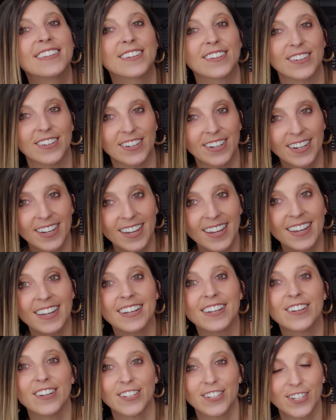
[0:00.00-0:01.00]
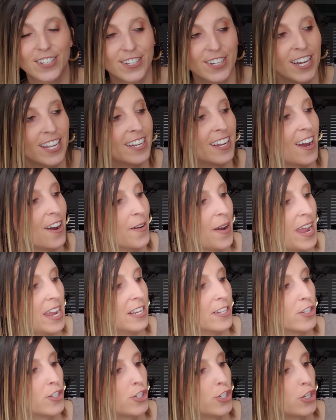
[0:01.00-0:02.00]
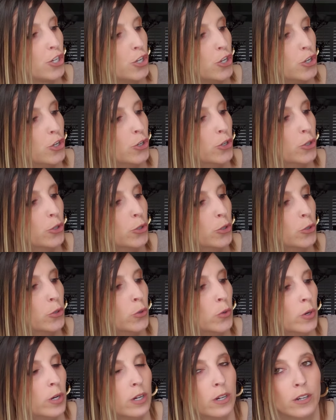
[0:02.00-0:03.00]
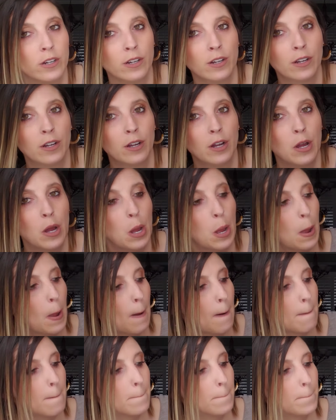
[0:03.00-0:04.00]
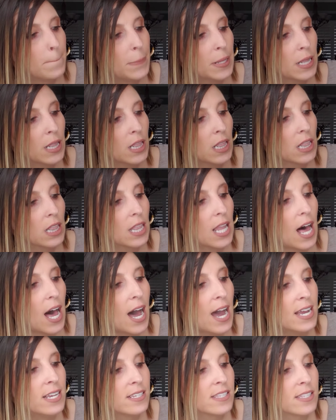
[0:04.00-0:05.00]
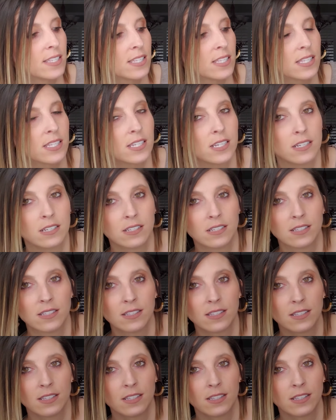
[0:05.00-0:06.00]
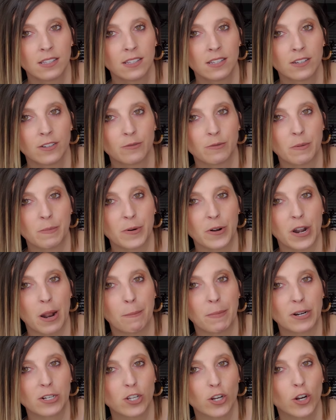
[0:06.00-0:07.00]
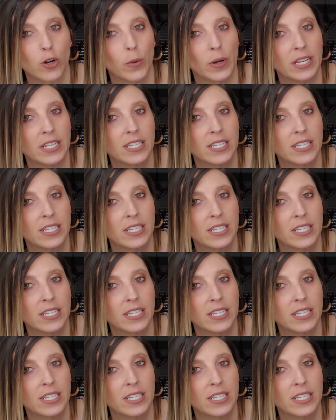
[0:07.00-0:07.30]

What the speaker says: Good, good, good, good. Okay, 2 plus, remember numbers are going